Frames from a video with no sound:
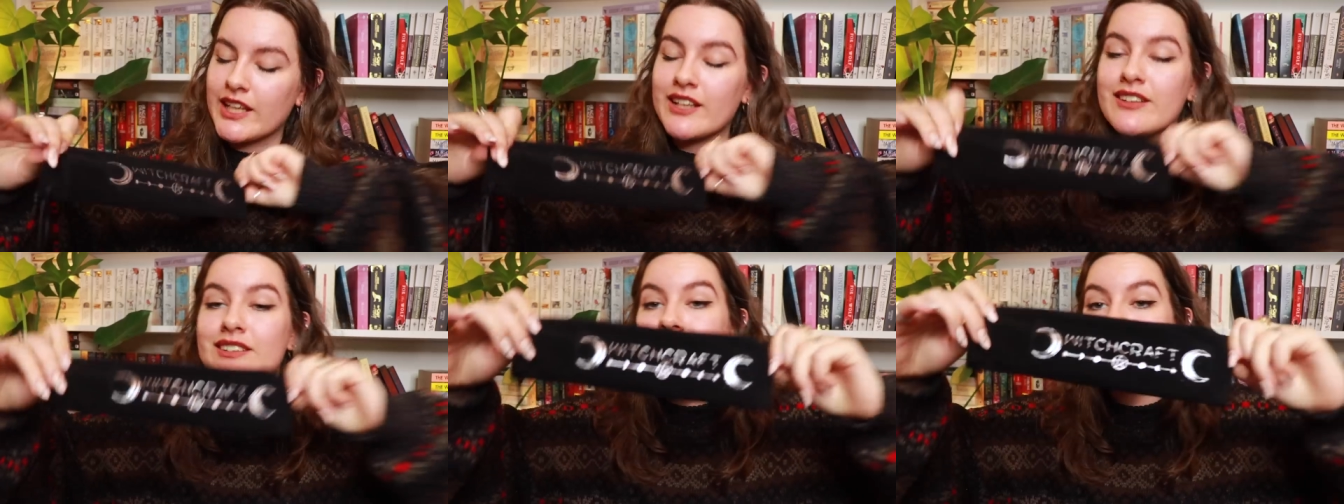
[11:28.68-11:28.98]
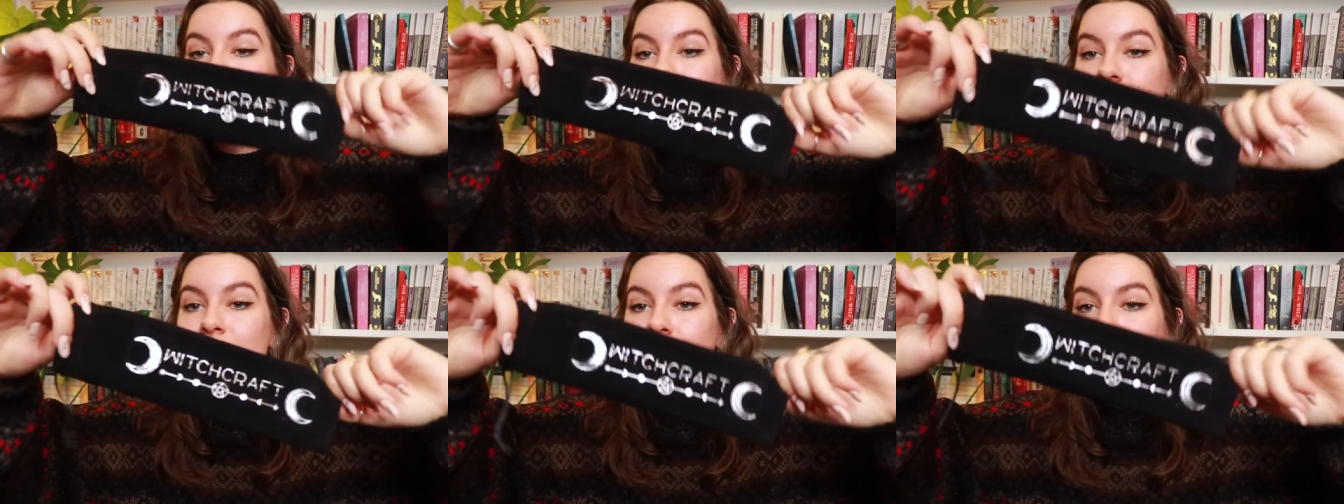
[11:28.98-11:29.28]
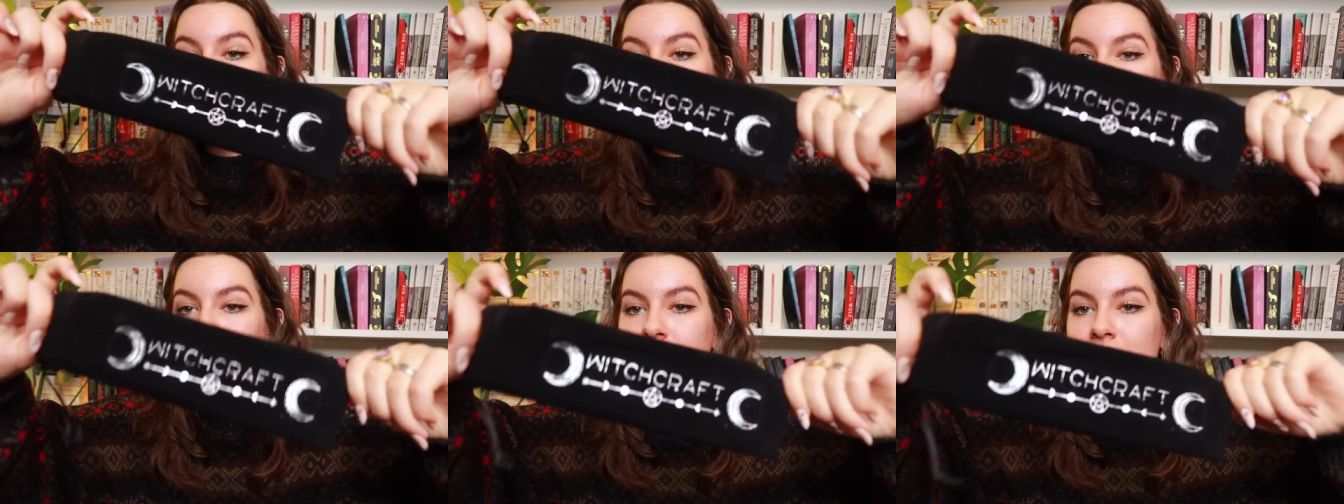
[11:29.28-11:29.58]
There is this
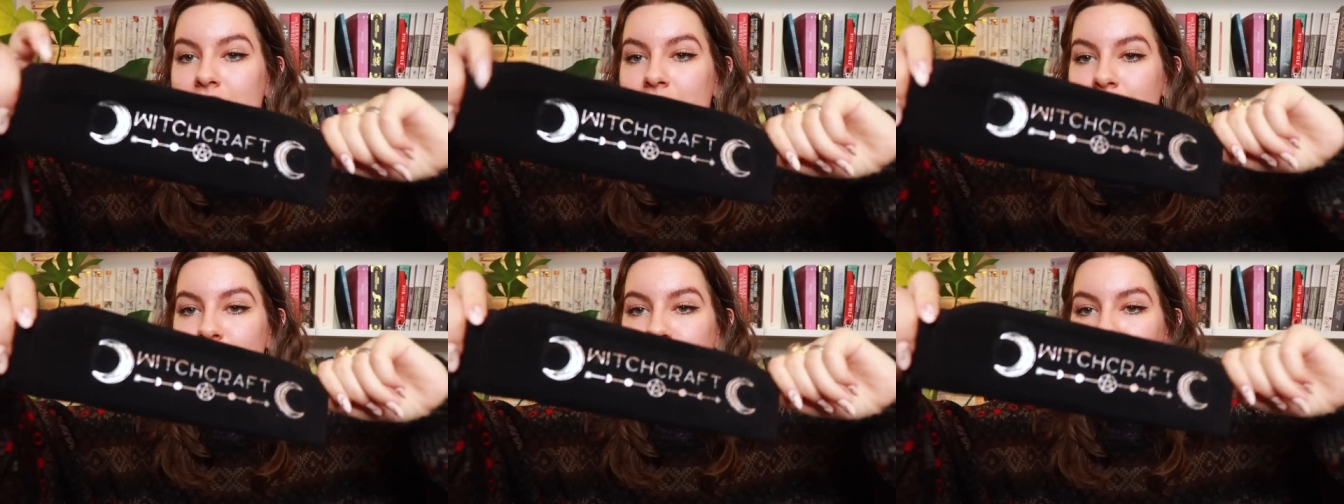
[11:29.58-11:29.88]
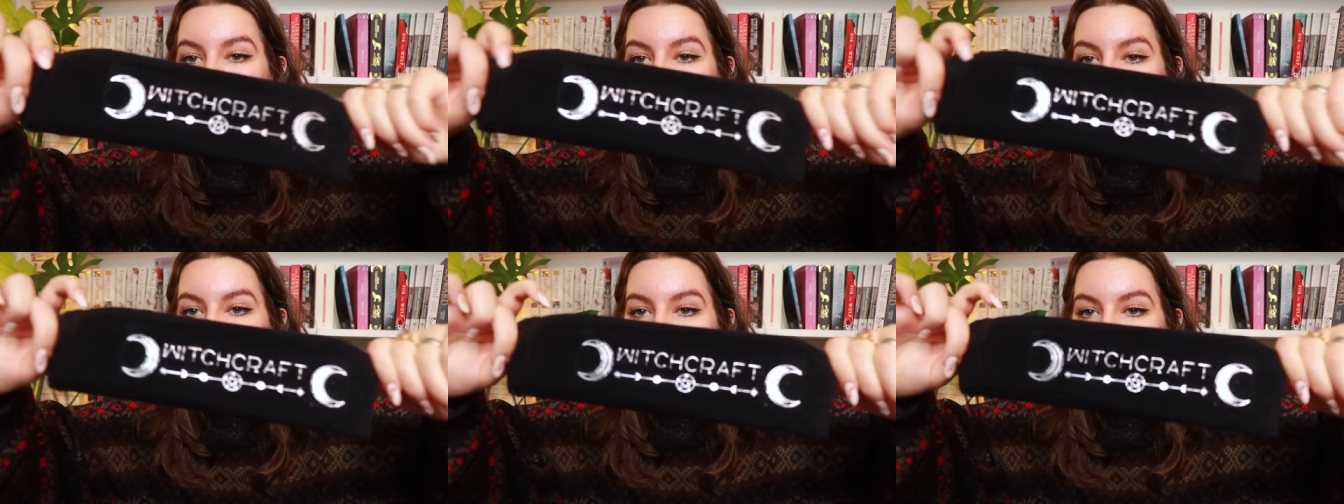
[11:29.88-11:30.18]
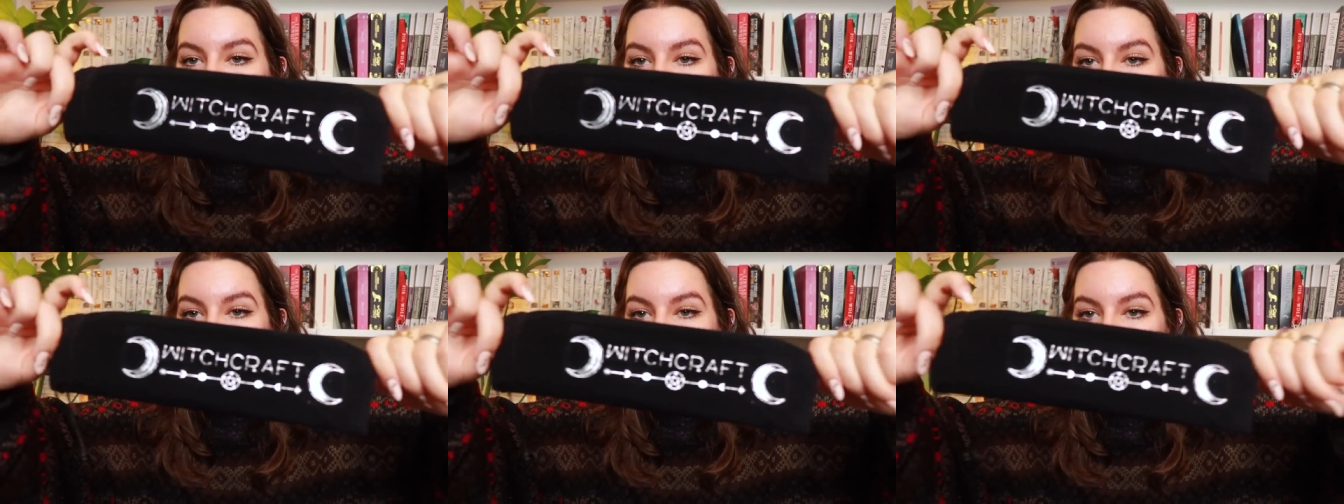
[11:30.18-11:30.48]
lovely
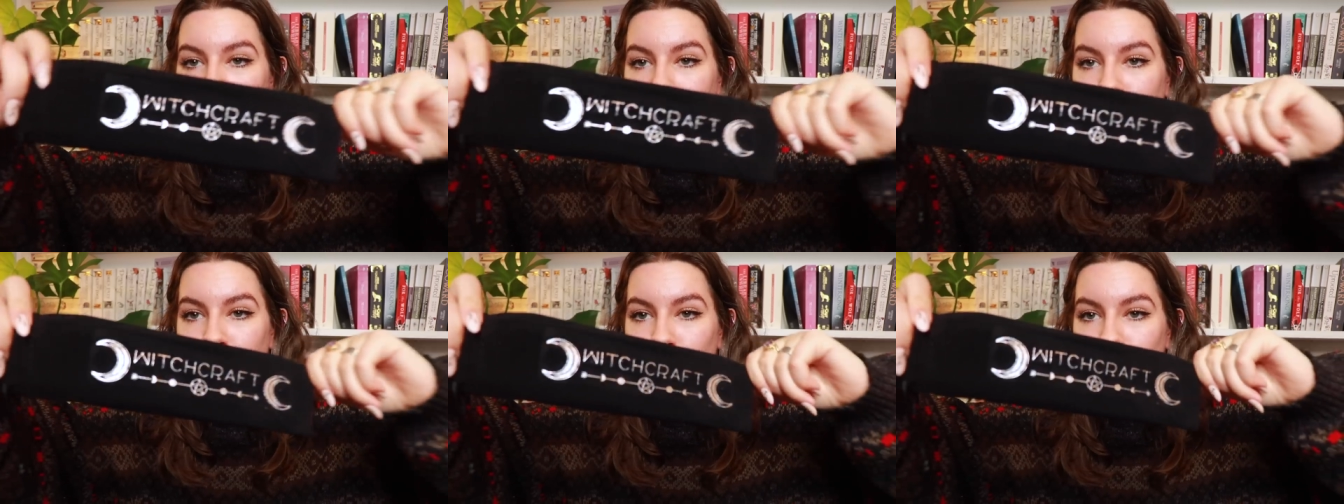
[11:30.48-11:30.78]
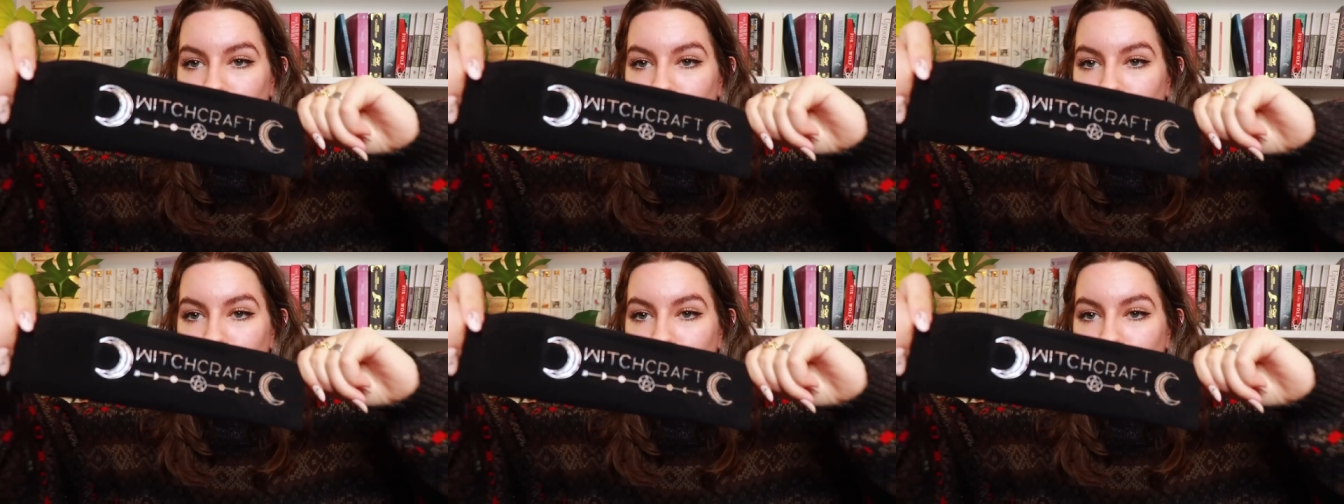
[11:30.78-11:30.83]
suede bag